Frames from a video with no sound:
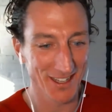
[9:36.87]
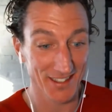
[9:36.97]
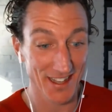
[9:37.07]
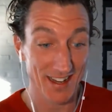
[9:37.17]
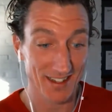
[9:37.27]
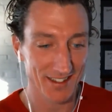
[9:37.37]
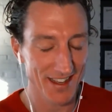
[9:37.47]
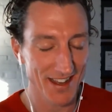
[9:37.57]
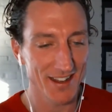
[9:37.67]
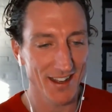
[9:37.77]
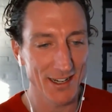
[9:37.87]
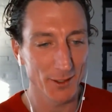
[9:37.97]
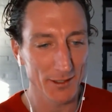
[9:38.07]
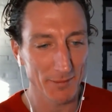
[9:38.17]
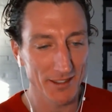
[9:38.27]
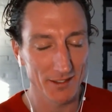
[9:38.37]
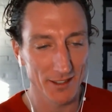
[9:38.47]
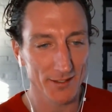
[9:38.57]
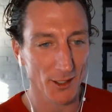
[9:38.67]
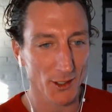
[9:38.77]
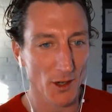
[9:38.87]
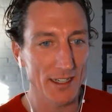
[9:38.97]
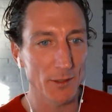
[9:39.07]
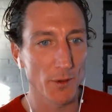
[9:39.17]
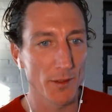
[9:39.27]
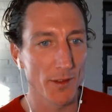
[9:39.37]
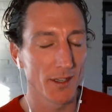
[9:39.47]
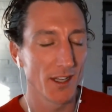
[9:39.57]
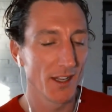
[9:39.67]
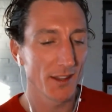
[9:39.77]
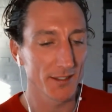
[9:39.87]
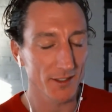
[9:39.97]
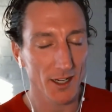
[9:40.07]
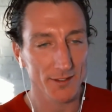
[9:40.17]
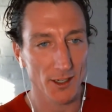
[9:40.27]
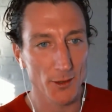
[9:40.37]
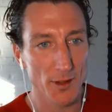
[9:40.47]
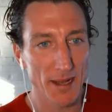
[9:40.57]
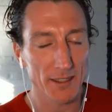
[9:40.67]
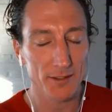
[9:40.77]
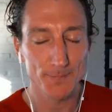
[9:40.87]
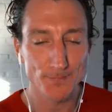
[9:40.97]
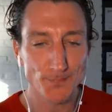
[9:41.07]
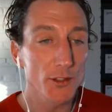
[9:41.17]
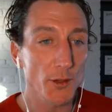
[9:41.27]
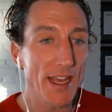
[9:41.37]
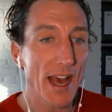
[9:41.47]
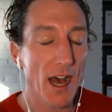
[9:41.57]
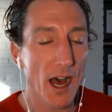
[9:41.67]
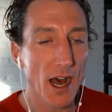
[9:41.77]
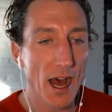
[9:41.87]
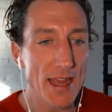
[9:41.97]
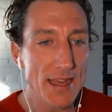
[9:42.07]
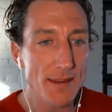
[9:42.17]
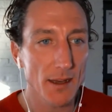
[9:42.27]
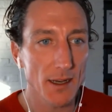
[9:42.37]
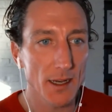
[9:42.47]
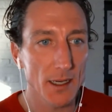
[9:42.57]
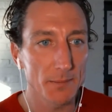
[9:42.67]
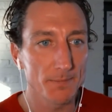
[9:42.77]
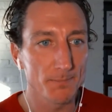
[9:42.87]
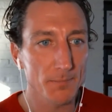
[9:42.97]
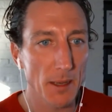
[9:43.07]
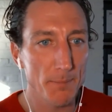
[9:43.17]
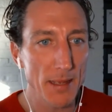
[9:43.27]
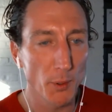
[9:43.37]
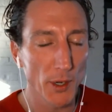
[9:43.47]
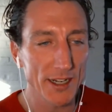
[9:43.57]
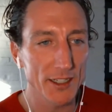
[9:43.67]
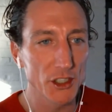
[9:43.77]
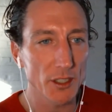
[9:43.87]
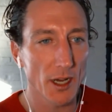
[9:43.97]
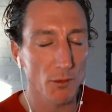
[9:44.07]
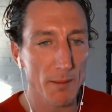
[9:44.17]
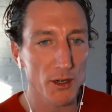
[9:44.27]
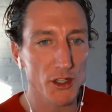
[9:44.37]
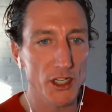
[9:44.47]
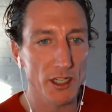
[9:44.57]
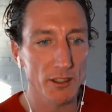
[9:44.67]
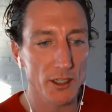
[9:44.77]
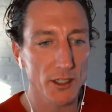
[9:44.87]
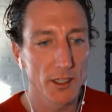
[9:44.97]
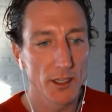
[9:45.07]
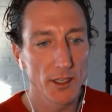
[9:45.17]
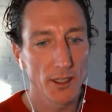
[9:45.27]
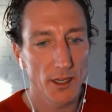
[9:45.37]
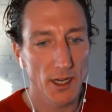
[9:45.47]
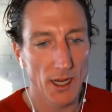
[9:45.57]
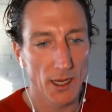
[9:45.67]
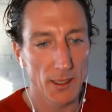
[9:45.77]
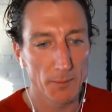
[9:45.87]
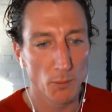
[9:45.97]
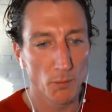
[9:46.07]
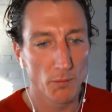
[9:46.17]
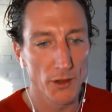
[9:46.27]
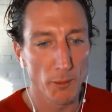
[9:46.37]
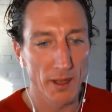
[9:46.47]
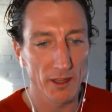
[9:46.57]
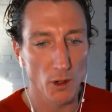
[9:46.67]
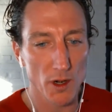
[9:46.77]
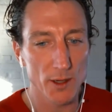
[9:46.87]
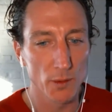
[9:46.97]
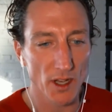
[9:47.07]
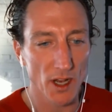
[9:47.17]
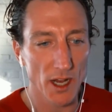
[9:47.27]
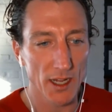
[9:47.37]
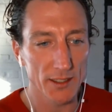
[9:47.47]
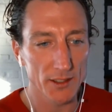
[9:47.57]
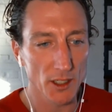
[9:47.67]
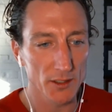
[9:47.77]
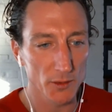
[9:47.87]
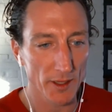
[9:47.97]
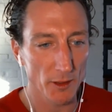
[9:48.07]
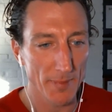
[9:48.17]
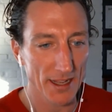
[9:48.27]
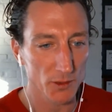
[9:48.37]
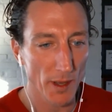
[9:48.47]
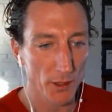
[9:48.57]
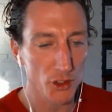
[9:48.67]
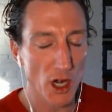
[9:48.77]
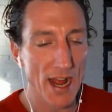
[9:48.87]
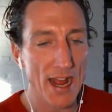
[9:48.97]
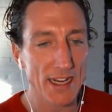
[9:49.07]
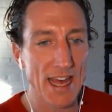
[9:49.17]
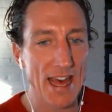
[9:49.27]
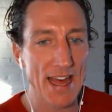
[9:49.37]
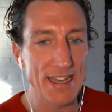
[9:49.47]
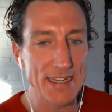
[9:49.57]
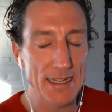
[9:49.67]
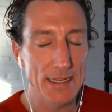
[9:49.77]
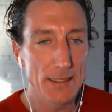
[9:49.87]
Exactly. Yeah, I know some of these lists are crazy with the stocks that are doing the best. So yeah, I pinpointed Robert Shiller The Nobel laureate was on Consuelo Max Wealth Track, and